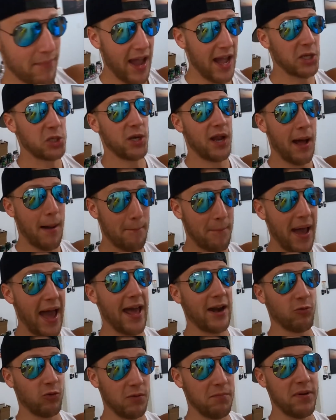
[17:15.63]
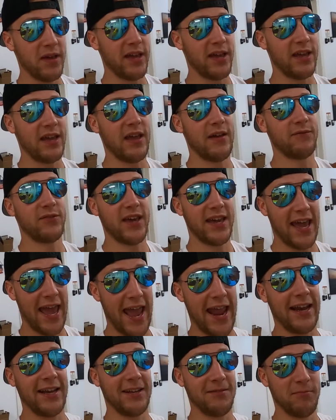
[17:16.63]
imagine how bad it would be if they
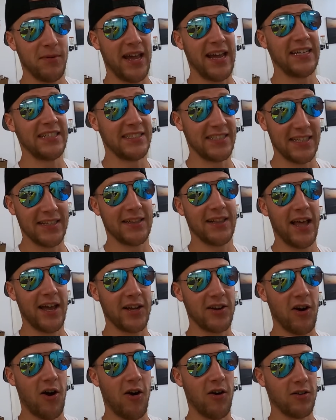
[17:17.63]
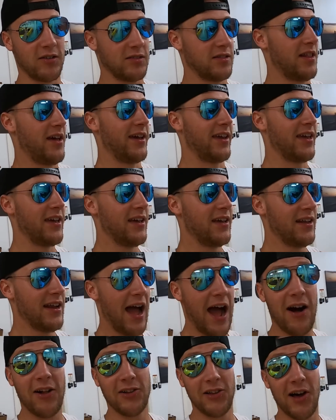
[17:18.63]
hated me and didn't like cars. Like,
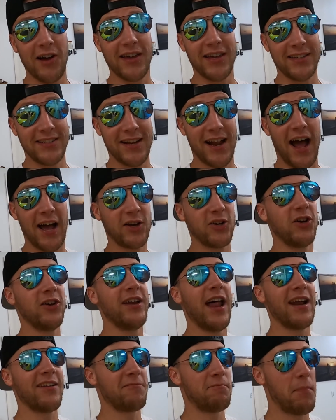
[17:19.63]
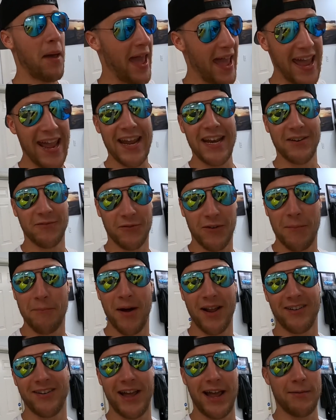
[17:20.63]
how lucky did I? I could not have paid for a
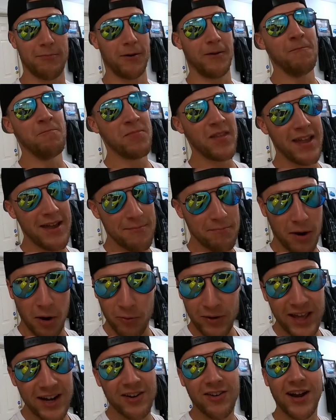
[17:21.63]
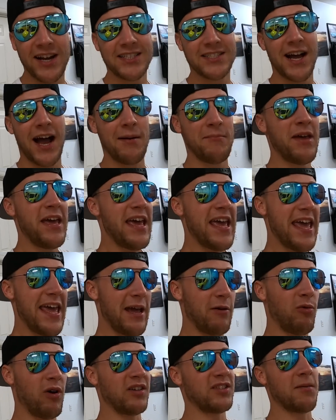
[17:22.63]
better neighbor. But we had a great time.
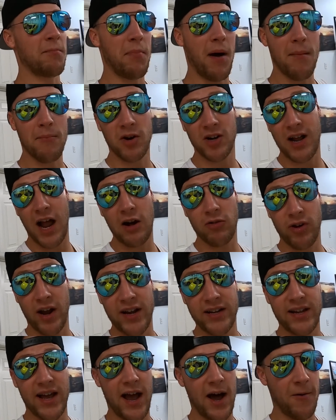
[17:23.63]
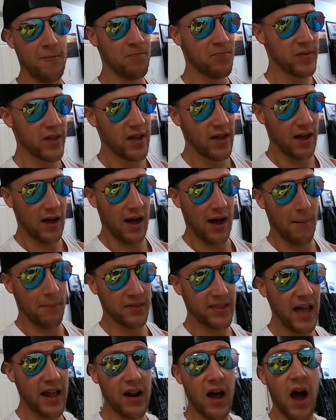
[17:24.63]
It was a bummer, it got rained out, uh,
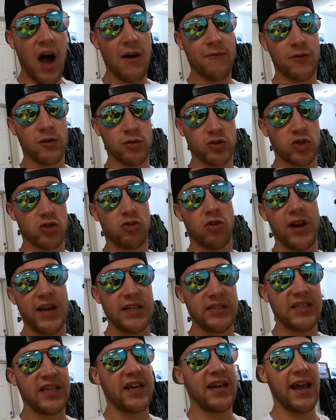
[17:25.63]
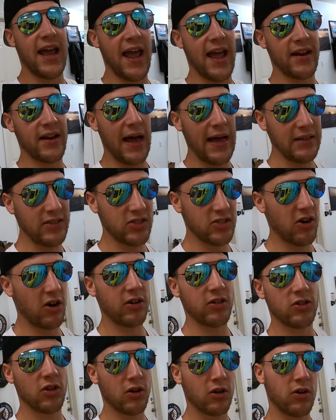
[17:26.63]
but that offer was crazy. And I
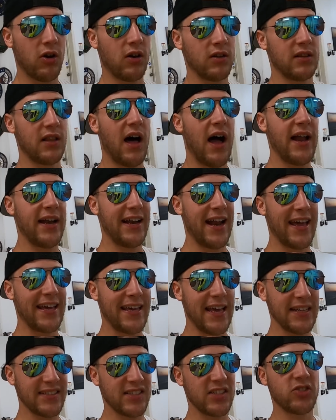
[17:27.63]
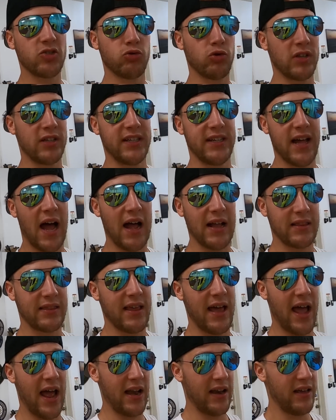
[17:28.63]
started looking online, and I guess it's really not
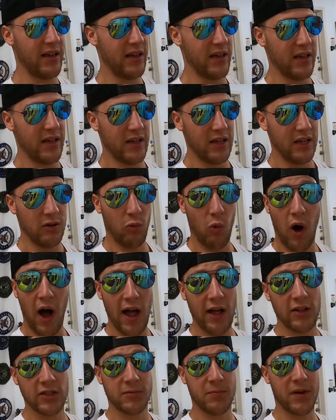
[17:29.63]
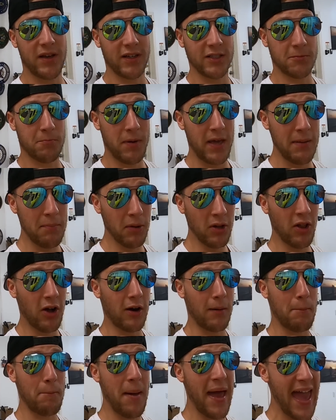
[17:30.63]
that wild because people
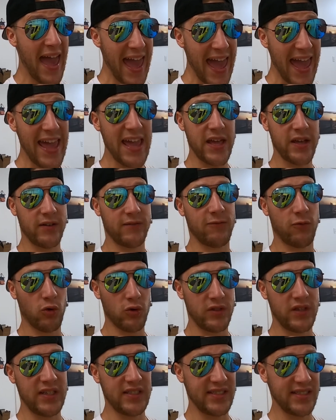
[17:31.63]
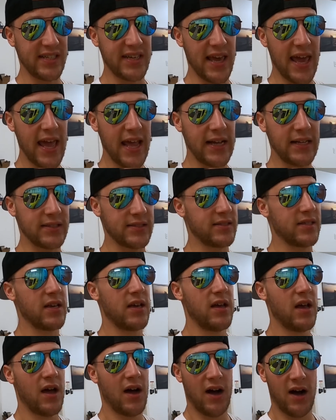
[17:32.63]
are paying for these C8s.
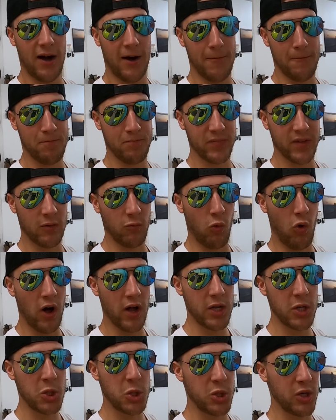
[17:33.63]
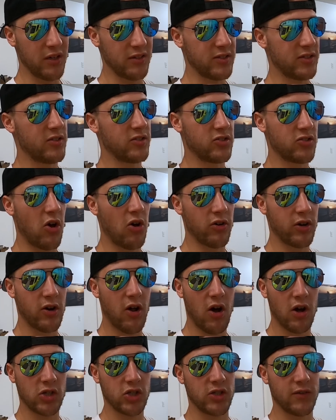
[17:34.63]
Um, one just sold at
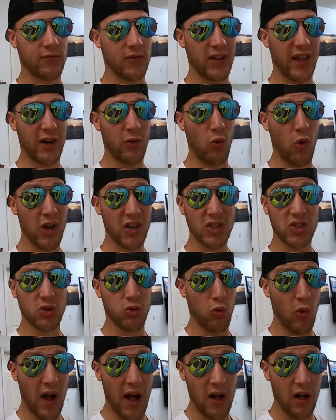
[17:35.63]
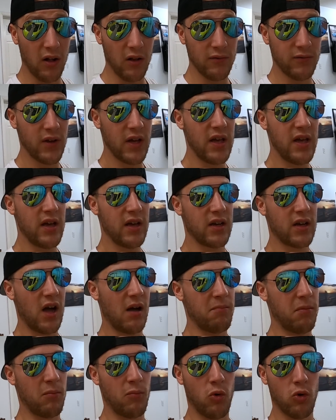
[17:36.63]
auction for like 112
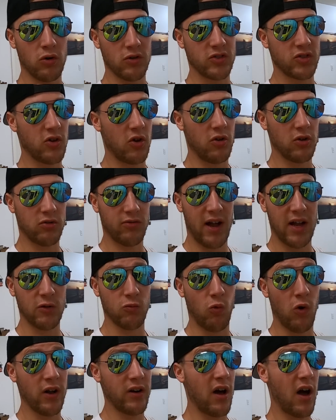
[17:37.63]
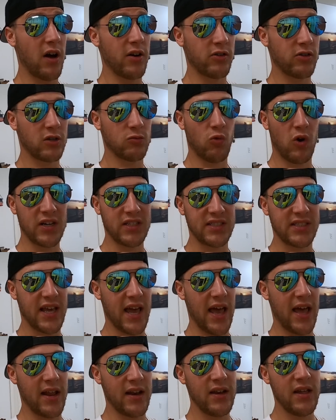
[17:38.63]
couple more sold around 100,
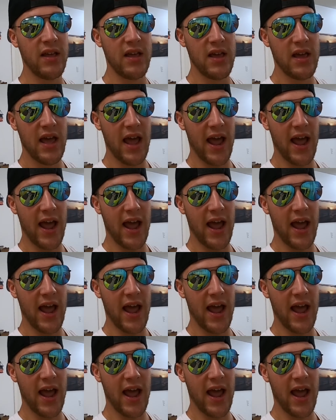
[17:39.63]
110.